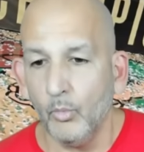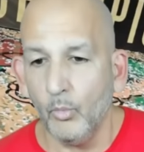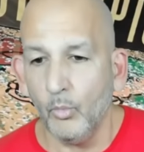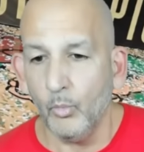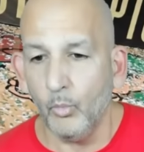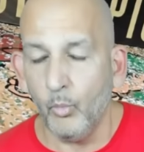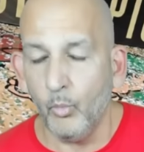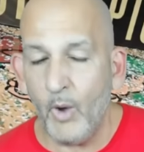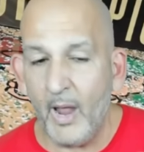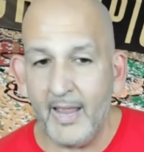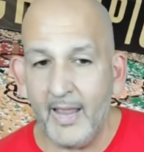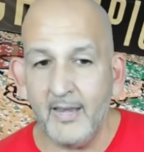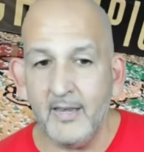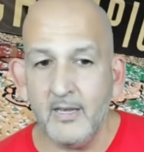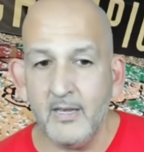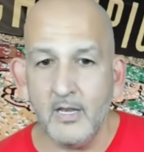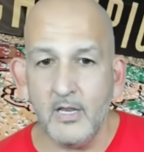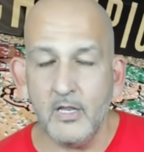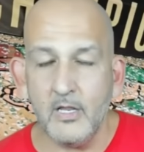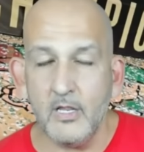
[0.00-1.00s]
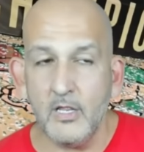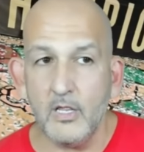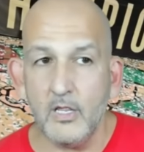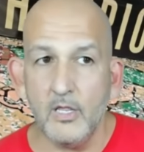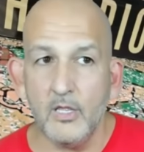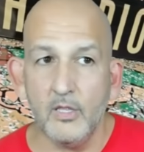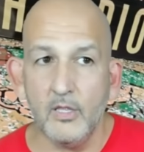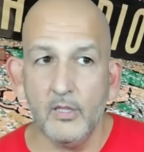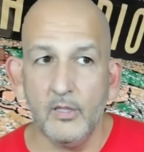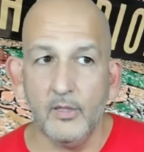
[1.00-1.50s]
When
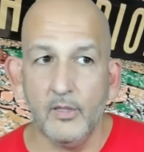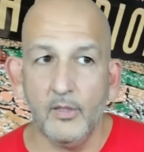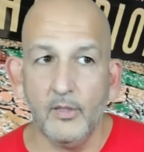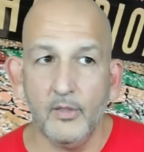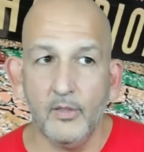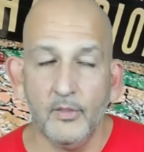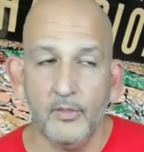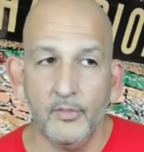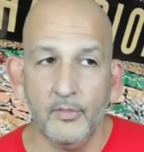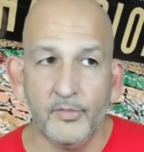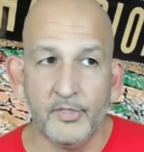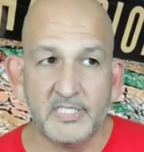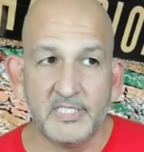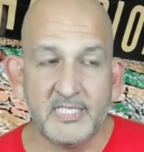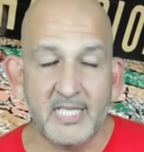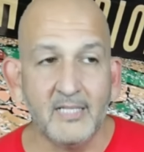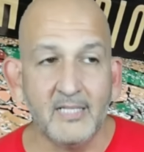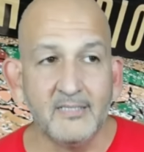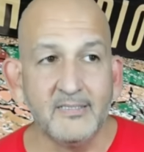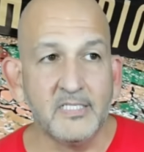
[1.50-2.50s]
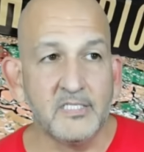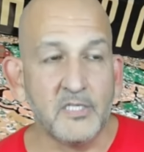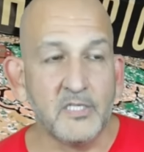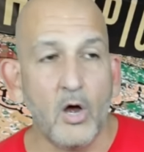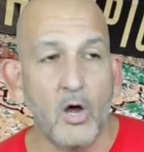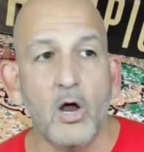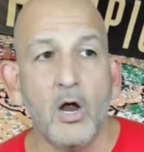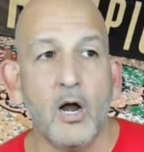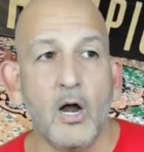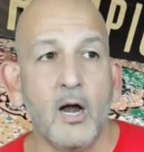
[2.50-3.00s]
the Celtics
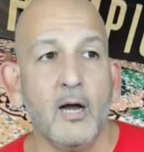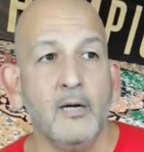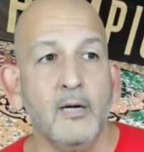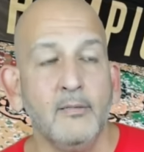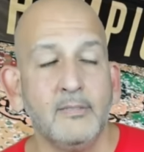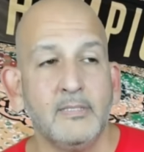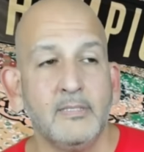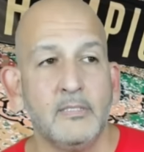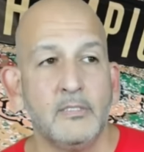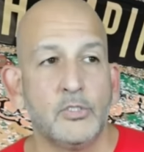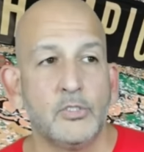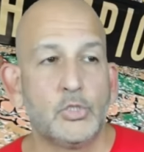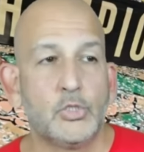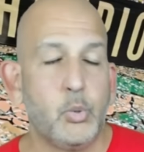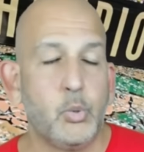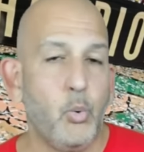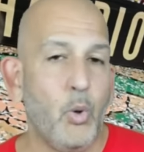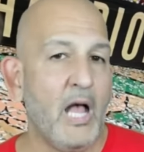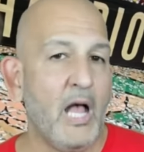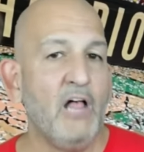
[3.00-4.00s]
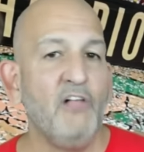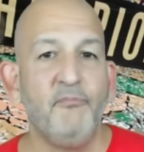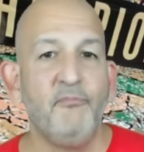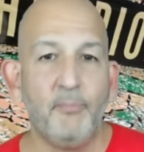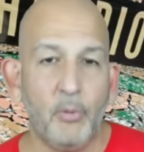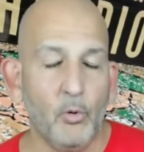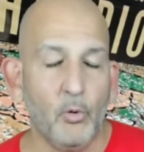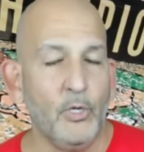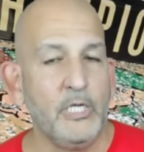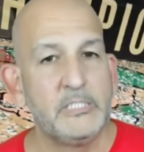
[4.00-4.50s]
are 12
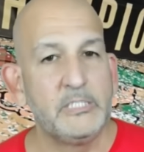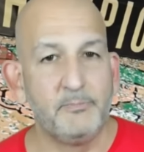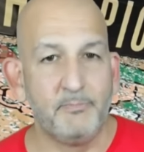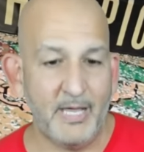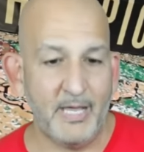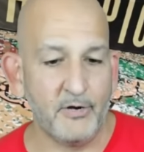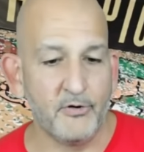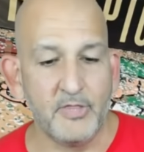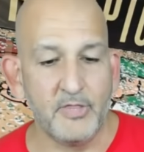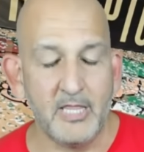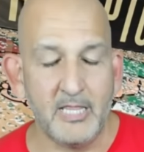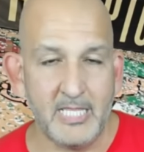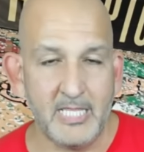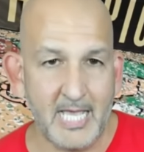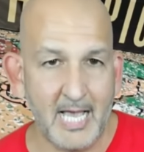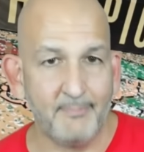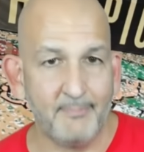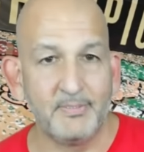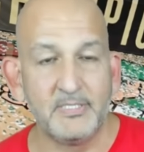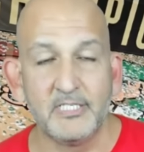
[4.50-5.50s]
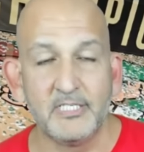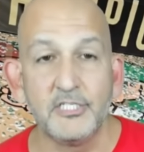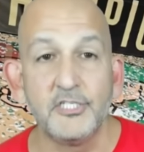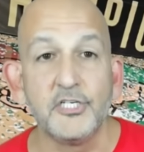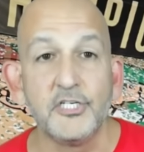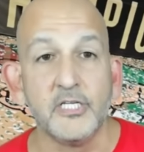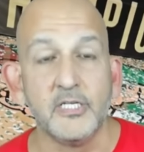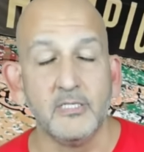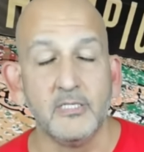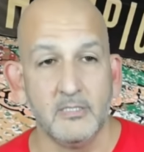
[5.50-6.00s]
points better than the
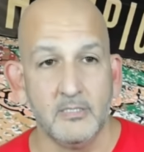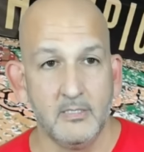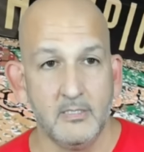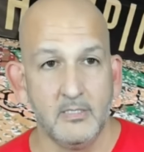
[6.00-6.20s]
opposition